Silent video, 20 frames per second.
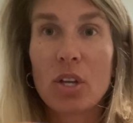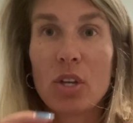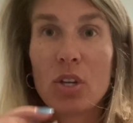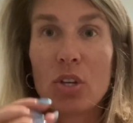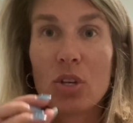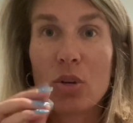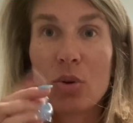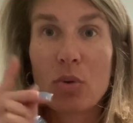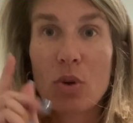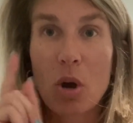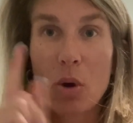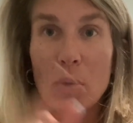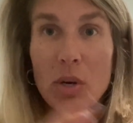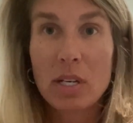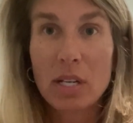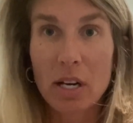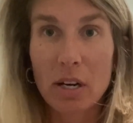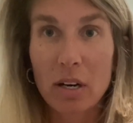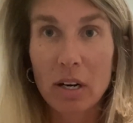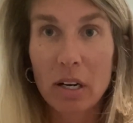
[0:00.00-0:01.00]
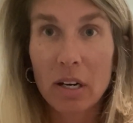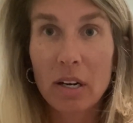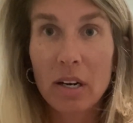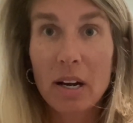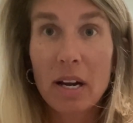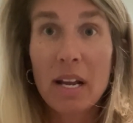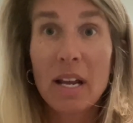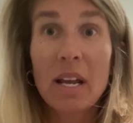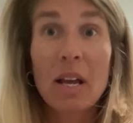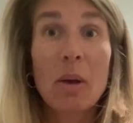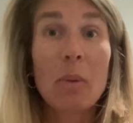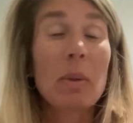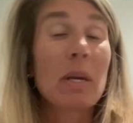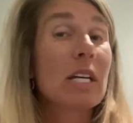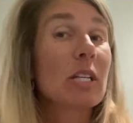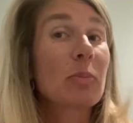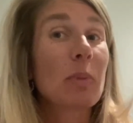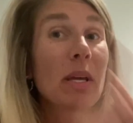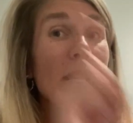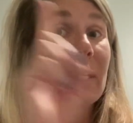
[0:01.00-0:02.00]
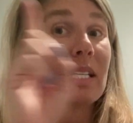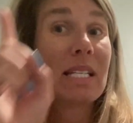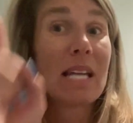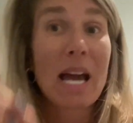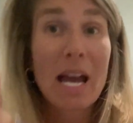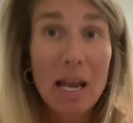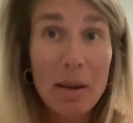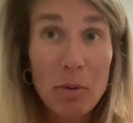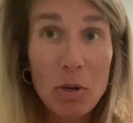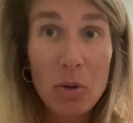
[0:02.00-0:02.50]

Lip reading: you go to dinner, because by the time